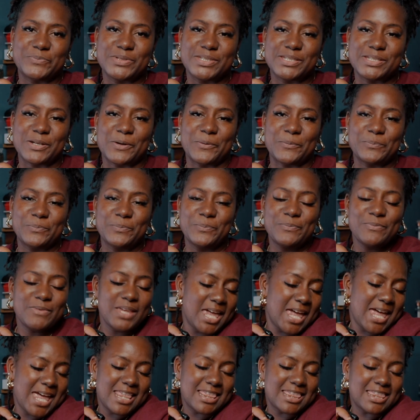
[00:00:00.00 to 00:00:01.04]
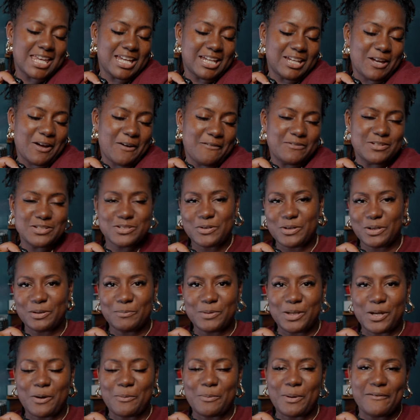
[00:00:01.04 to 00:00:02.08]
So thank y'all for joining
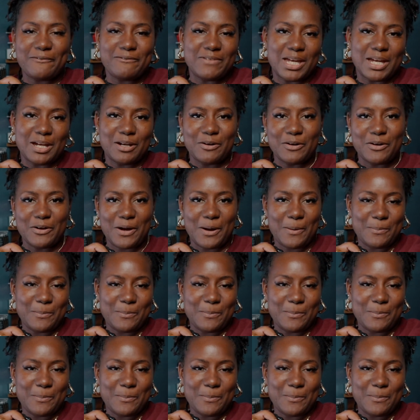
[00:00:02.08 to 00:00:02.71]
me on my fangirl